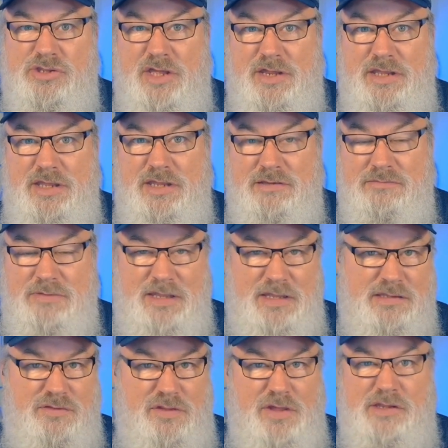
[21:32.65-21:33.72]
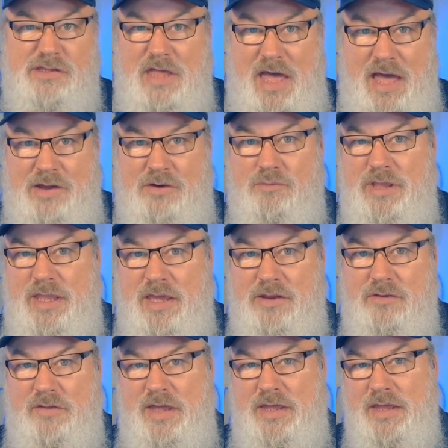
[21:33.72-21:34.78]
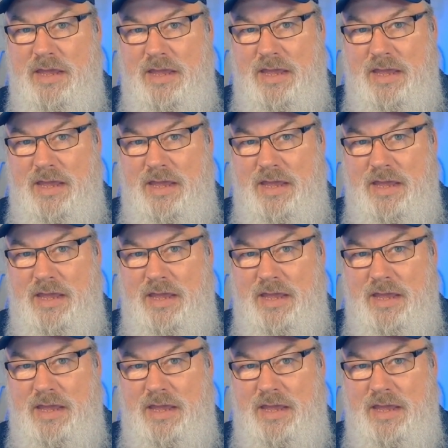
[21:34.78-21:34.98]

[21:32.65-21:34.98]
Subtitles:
said he needs this. How do we handle that?